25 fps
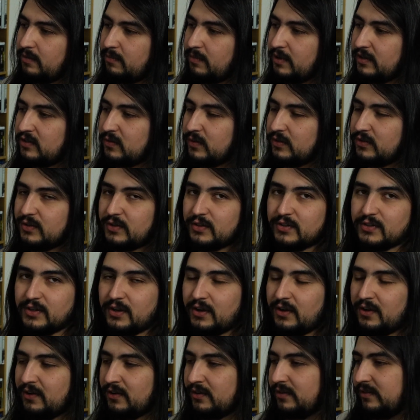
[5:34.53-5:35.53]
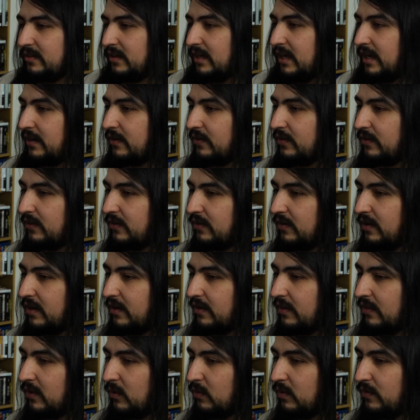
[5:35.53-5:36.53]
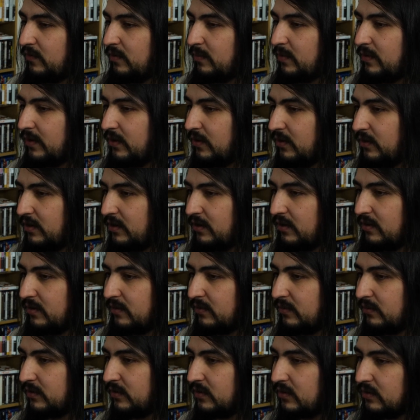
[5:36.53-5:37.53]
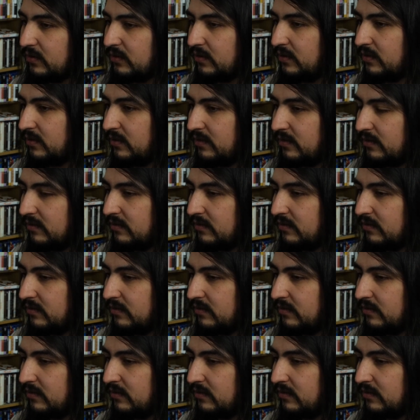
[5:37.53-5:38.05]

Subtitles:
Best original song, I don't know. The one for Pinocchio was good.